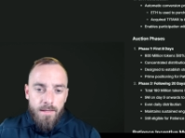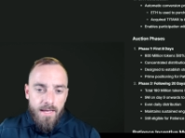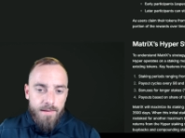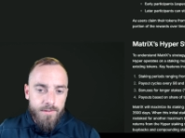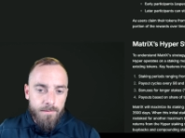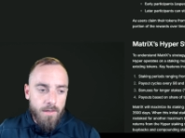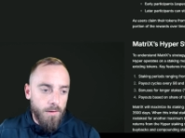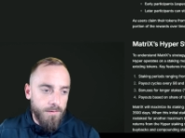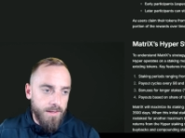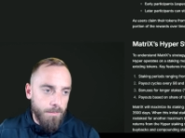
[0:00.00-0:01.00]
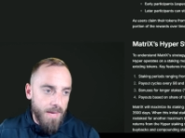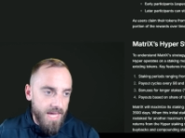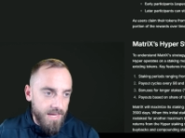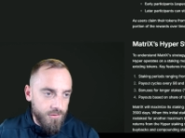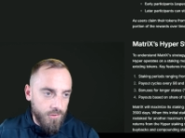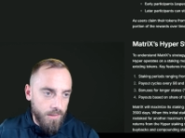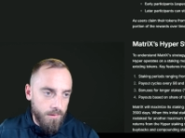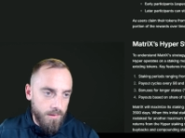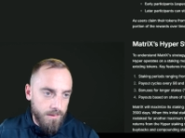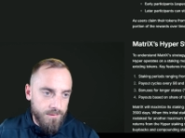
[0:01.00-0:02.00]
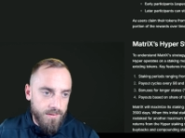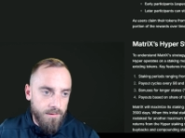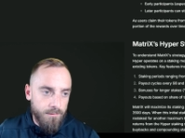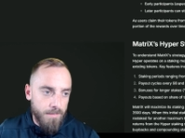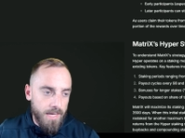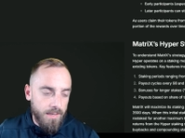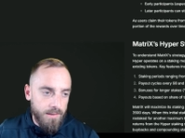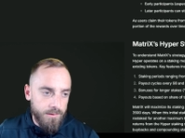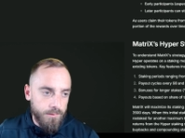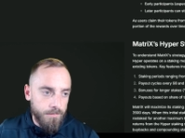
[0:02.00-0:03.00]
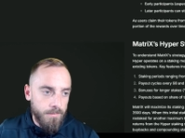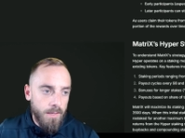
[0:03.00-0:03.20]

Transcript: they have something called the patient incentive mechanism.